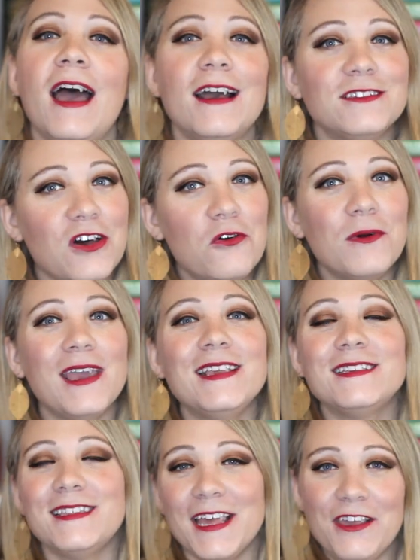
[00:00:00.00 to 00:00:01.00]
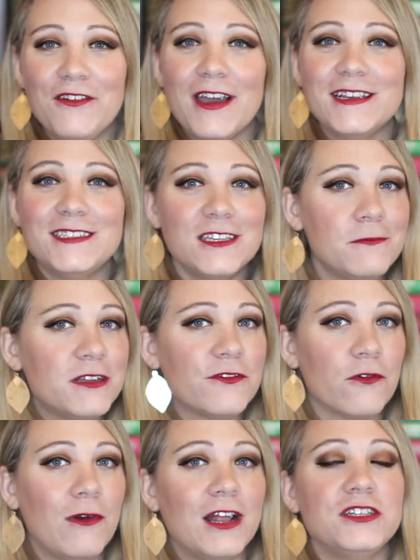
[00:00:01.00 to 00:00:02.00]
As always, thank you guys so much
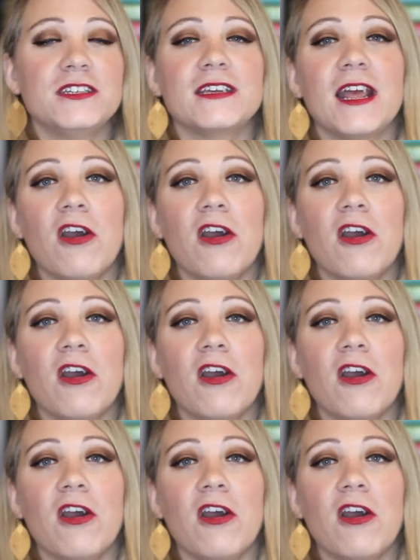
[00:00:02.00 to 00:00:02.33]
for watching,